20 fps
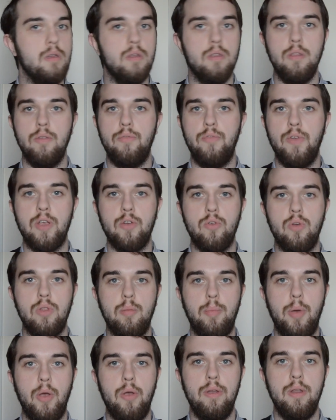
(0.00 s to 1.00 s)
The figure on the
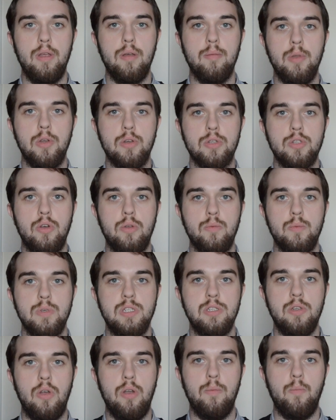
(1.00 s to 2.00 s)
podium looks on with
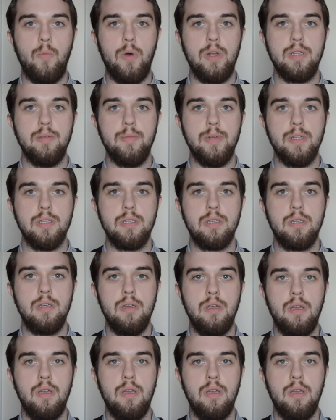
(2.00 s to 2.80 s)
solemn wonderment.